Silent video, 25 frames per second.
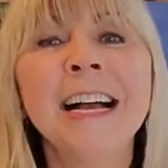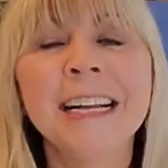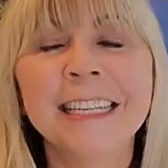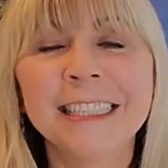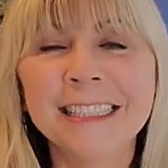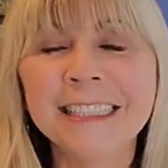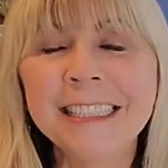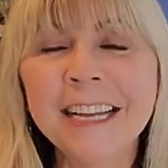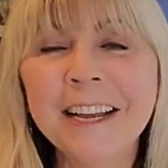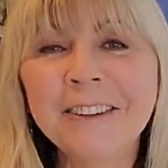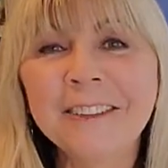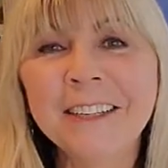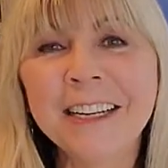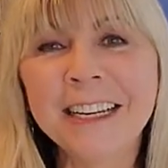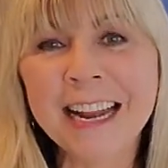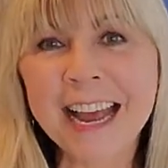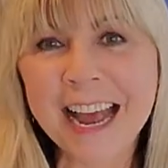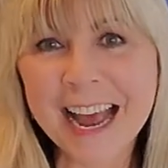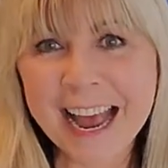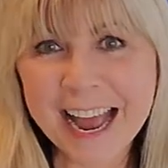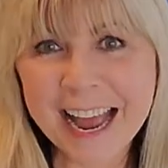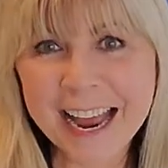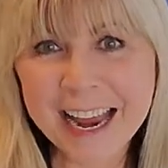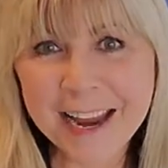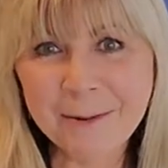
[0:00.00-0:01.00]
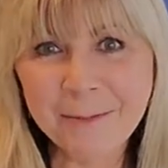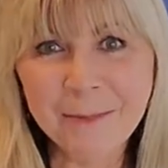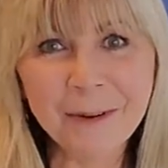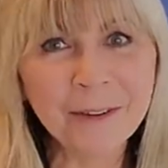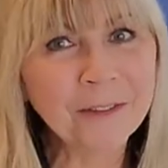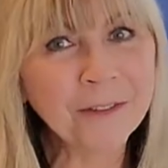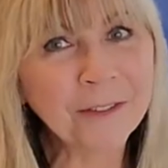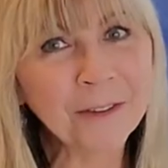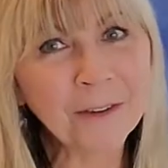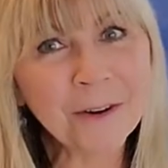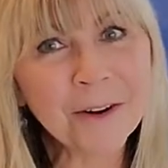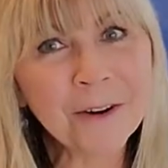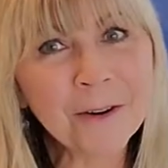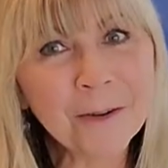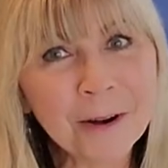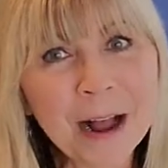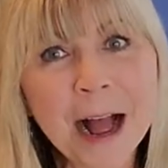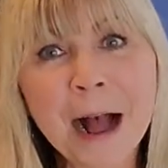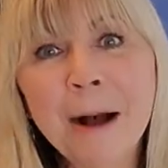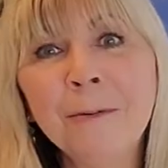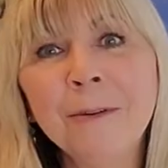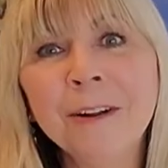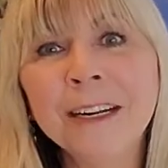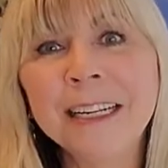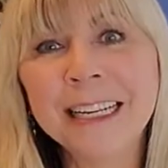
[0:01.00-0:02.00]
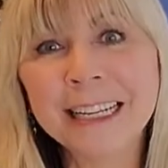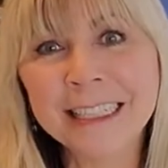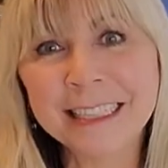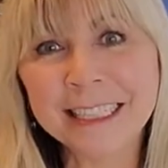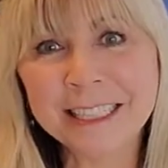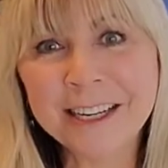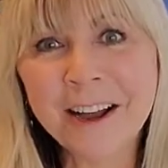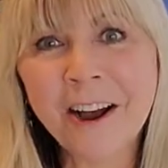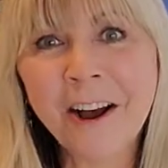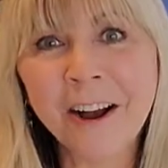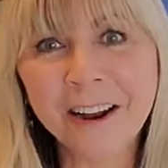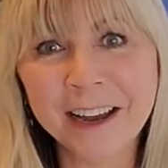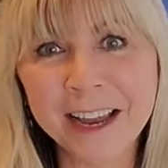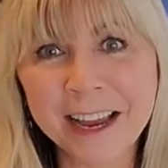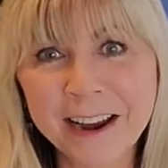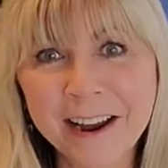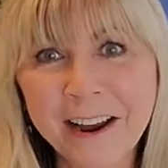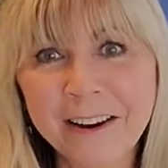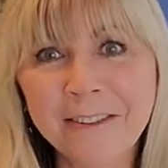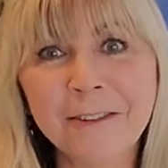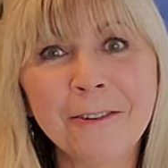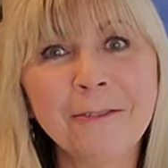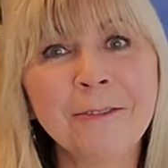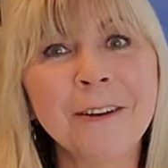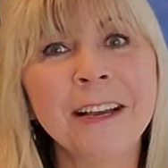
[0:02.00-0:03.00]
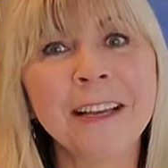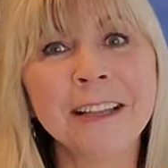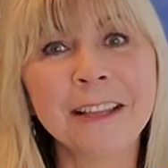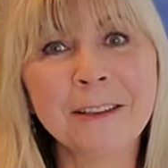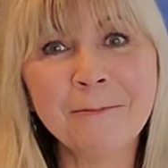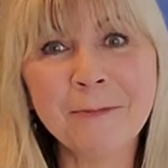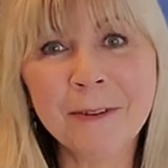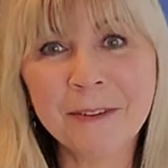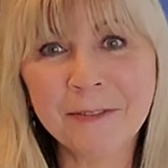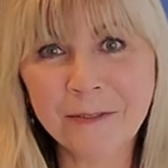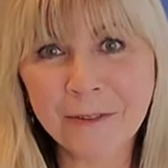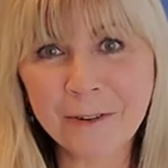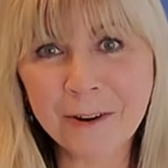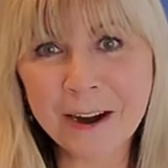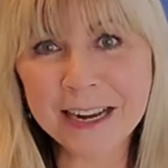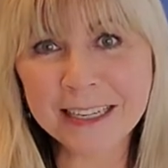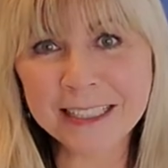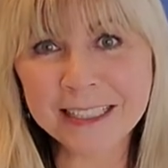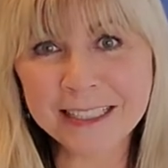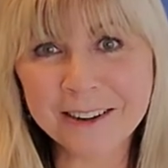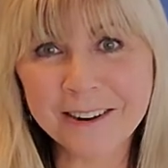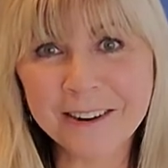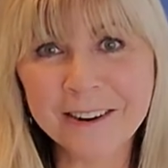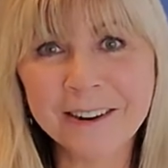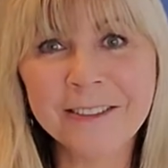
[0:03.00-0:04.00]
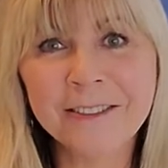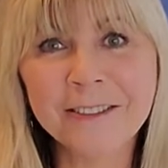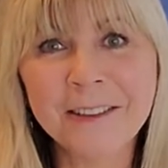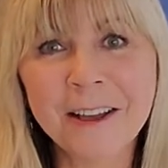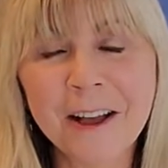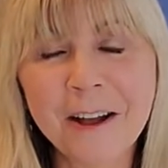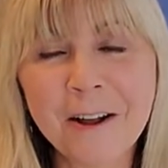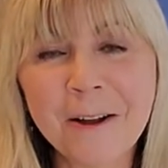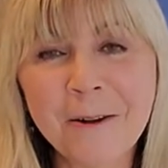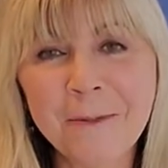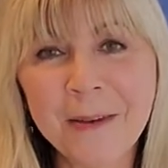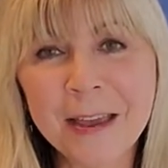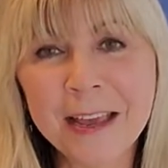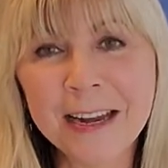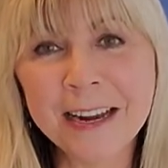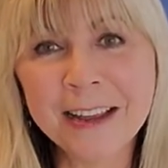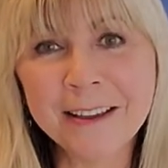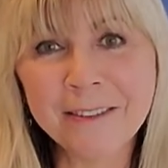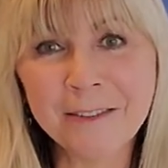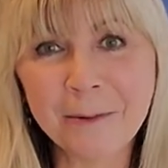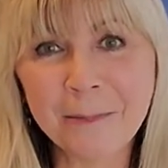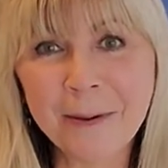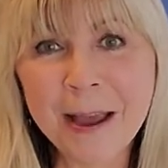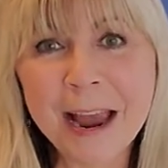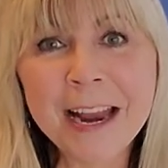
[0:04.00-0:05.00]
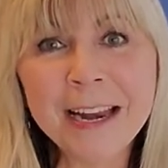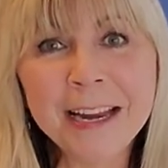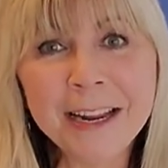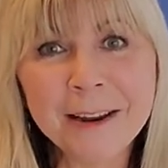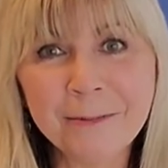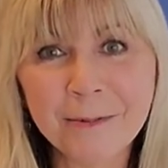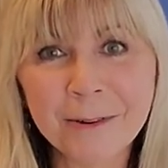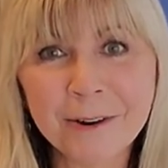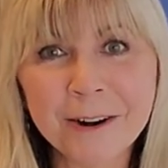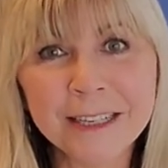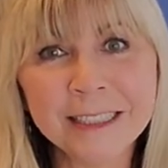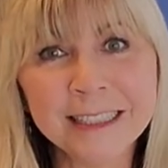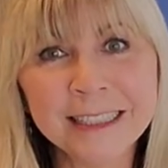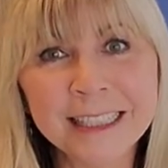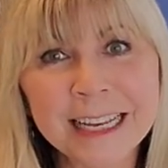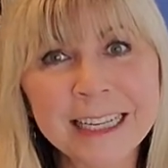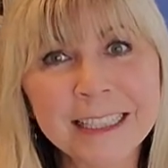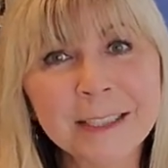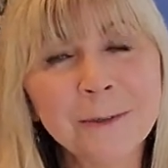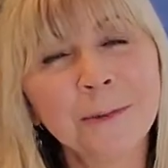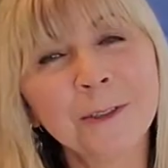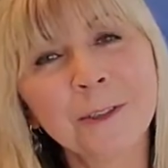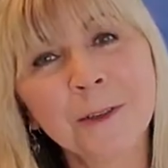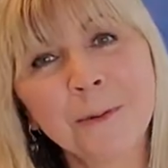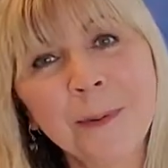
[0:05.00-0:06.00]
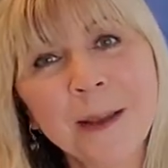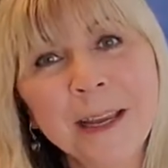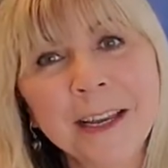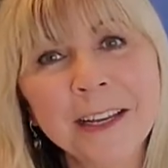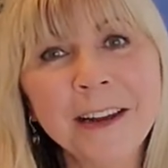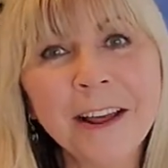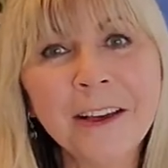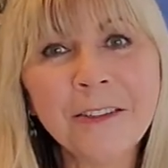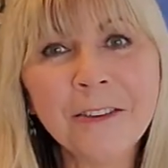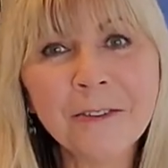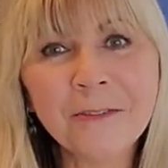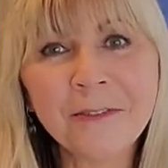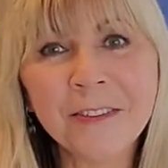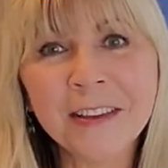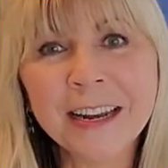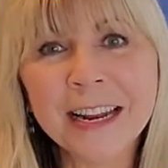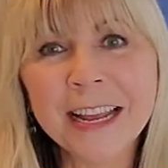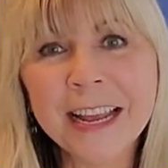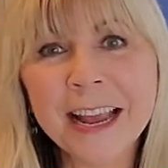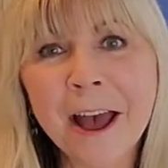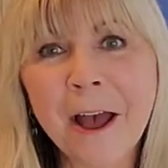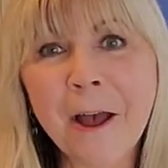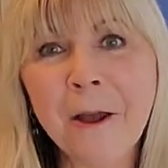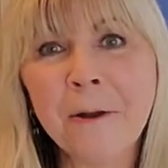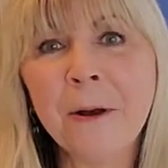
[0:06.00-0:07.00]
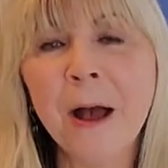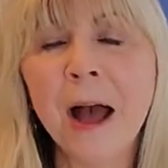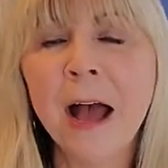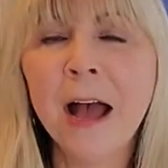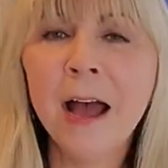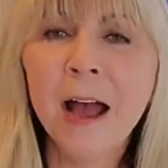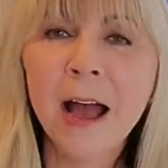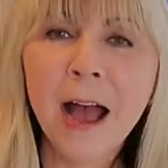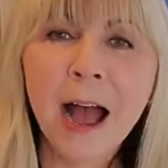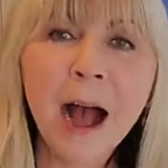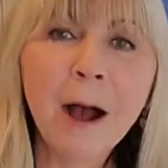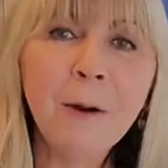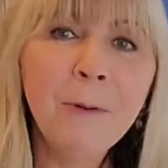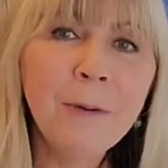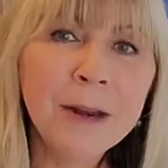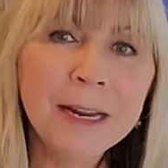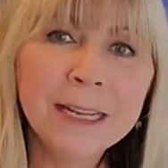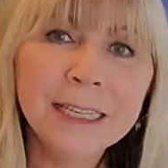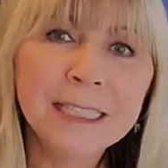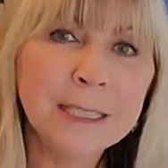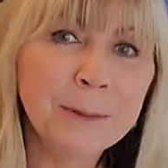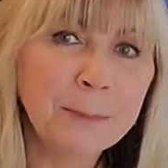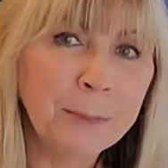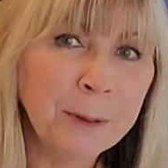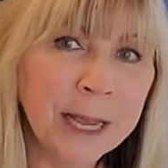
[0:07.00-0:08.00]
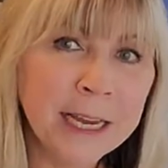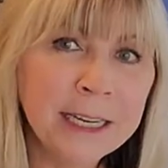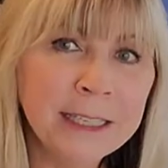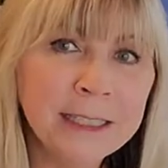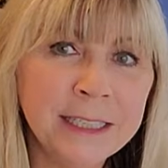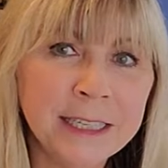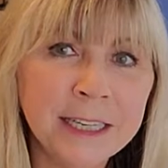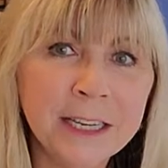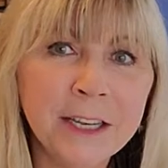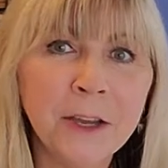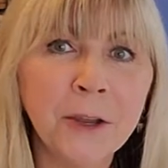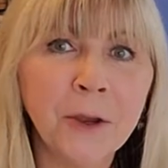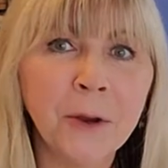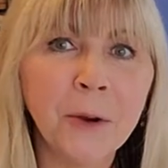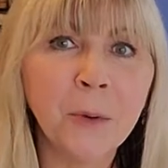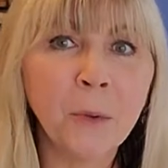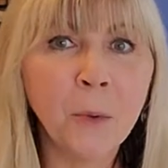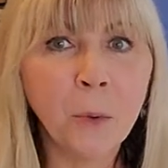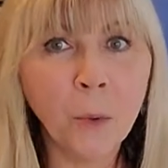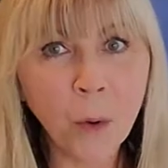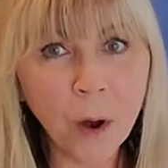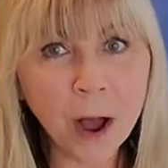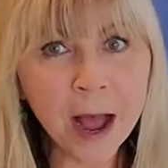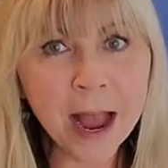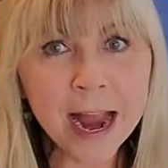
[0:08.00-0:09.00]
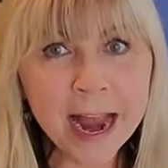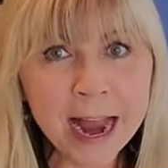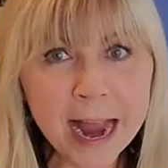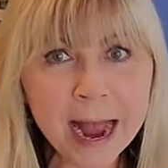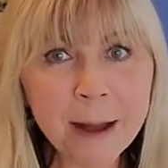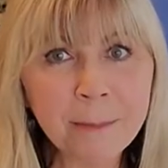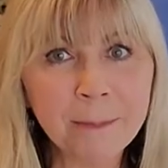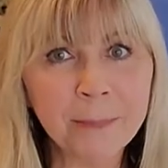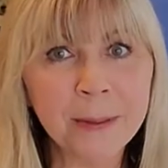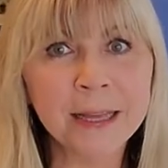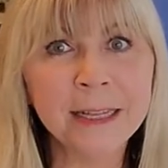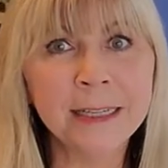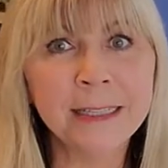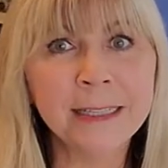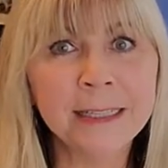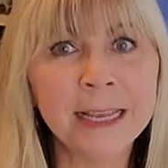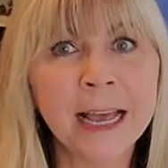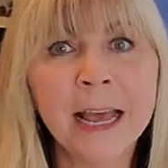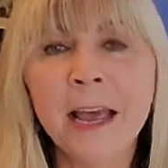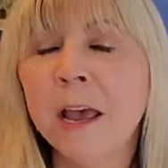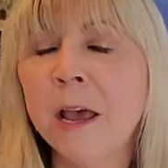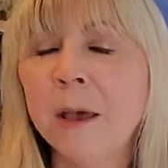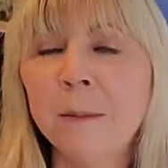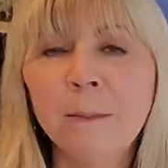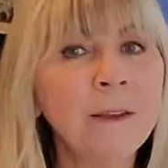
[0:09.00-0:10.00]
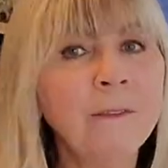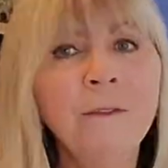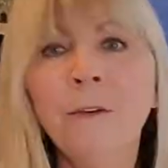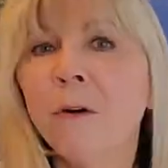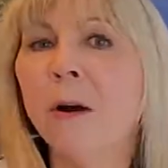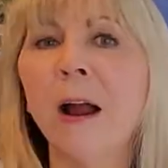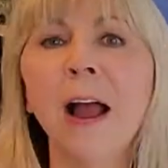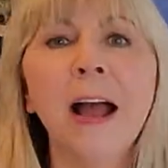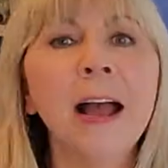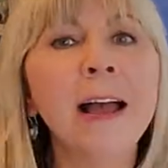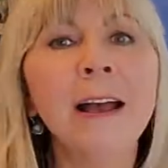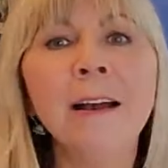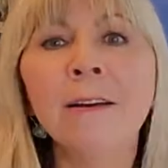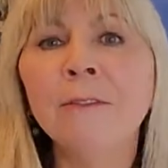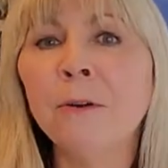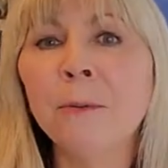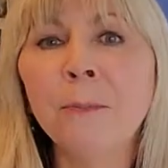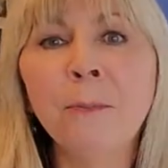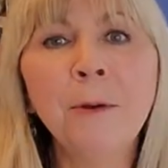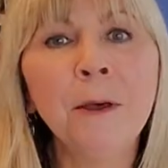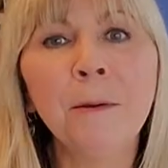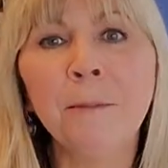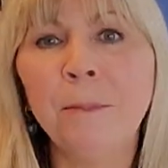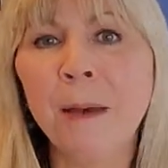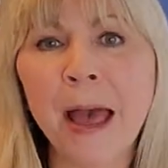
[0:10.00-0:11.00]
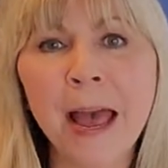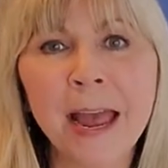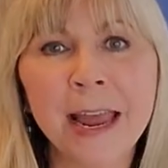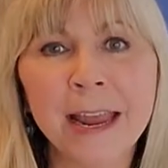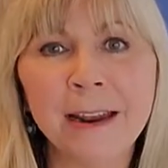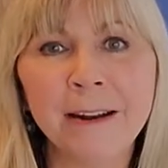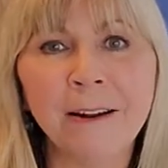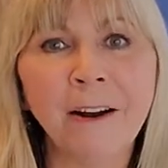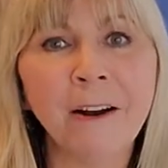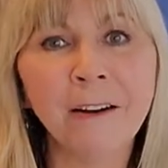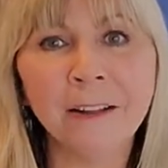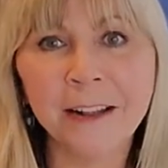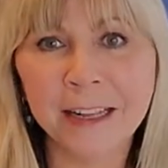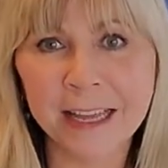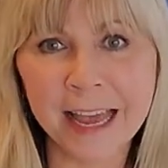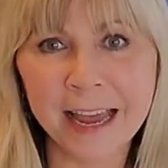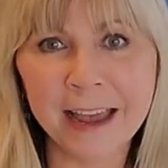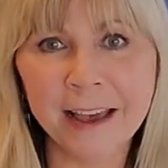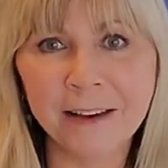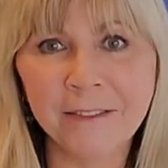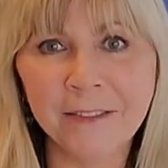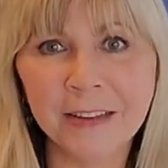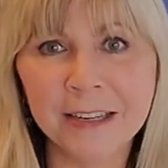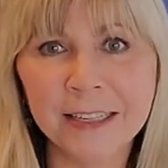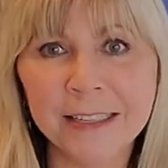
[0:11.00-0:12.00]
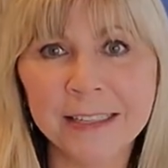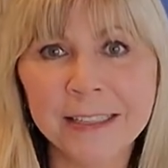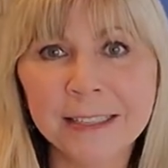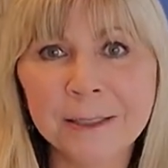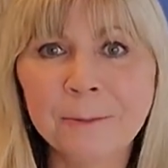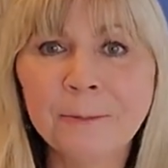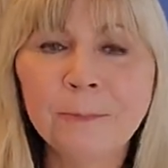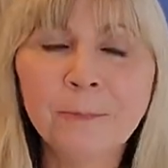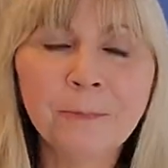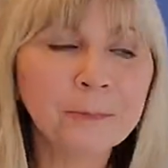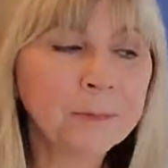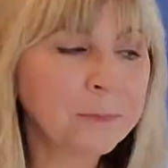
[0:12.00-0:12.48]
So today, before I want to get the talking over with, and before I start any of the painting process, which will be another video, I want to explain to you what happens before I ever put paint on a canvas.